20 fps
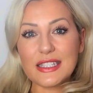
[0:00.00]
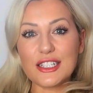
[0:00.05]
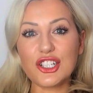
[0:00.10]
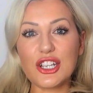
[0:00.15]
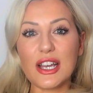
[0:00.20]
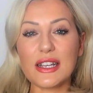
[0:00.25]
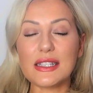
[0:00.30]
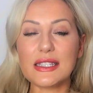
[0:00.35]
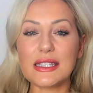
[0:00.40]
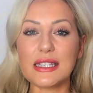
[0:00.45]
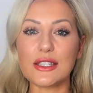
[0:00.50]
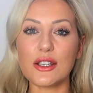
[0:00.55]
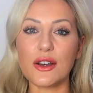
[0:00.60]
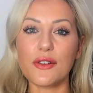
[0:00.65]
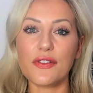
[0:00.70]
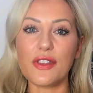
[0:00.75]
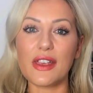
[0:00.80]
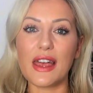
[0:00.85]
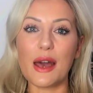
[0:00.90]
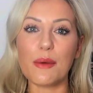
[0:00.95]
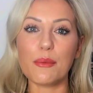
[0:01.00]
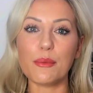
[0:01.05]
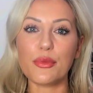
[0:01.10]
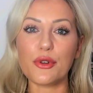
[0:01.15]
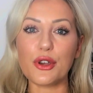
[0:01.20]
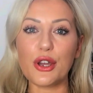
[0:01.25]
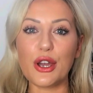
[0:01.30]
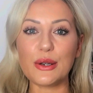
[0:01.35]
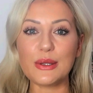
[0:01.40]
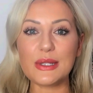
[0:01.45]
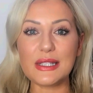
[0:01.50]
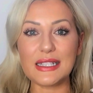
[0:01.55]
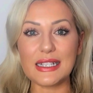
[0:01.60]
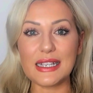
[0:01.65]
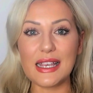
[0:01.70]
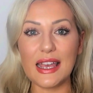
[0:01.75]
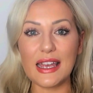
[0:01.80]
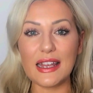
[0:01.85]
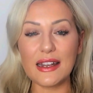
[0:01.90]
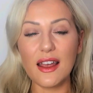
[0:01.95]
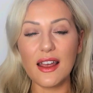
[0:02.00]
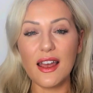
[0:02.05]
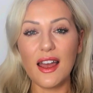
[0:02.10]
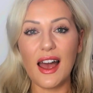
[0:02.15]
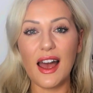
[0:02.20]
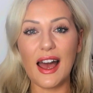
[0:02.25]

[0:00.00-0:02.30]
the chances of the embryo sticking,